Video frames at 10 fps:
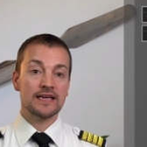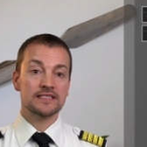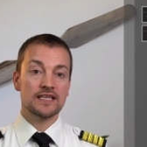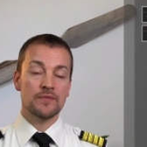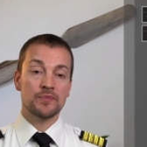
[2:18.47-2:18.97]

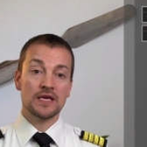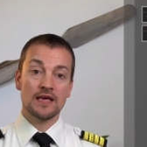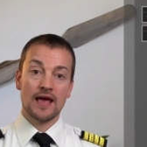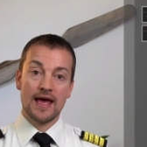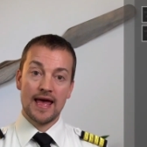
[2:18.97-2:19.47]

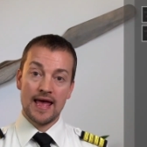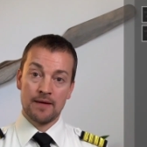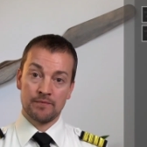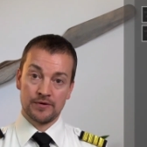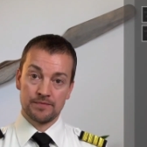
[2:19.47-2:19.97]
ASAP,
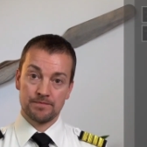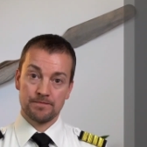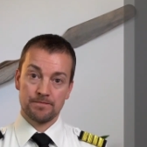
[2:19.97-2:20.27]
amber.